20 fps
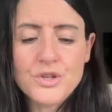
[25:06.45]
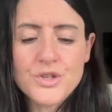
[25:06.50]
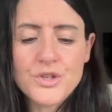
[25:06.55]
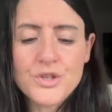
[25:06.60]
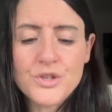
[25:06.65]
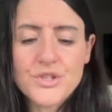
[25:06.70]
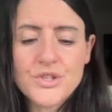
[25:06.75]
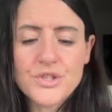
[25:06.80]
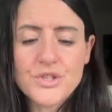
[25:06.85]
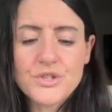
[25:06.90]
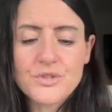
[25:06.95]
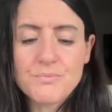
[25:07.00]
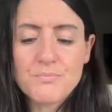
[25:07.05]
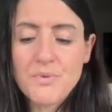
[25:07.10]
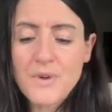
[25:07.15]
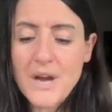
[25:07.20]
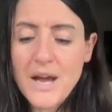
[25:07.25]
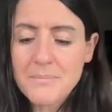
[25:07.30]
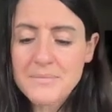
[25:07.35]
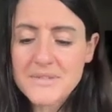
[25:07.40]
just
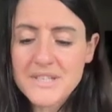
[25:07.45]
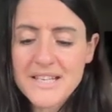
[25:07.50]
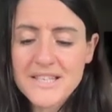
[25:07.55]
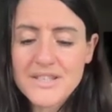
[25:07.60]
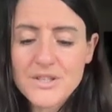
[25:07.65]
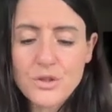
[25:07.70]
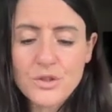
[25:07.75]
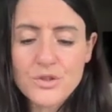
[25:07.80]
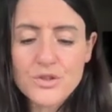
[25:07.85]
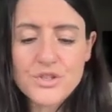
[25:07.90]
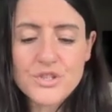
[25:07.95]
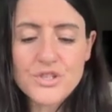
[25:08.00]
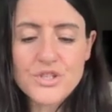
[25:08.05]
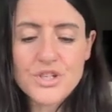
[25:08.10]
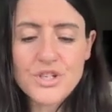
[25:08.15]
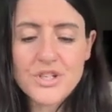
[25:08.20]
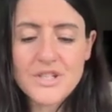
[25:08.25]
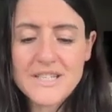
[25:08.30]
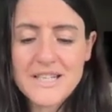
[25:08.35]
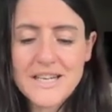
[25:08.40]

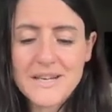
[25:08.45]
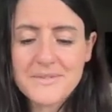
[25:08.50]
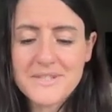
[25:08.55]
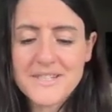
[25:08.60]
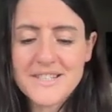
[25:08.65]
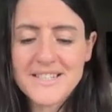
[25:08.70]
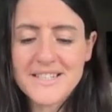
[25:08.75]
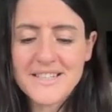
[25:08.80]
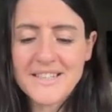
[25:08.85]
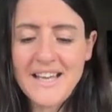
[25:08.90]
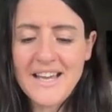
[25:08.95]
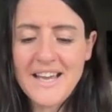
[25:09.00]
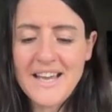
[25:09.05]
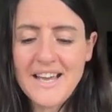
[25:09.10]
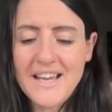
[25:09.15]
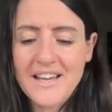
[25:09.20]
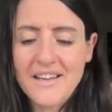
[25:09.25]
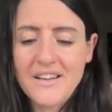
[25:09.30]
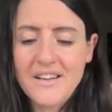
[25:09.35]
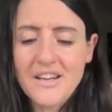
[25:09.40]
turned out silly,
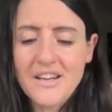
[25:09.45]
eh?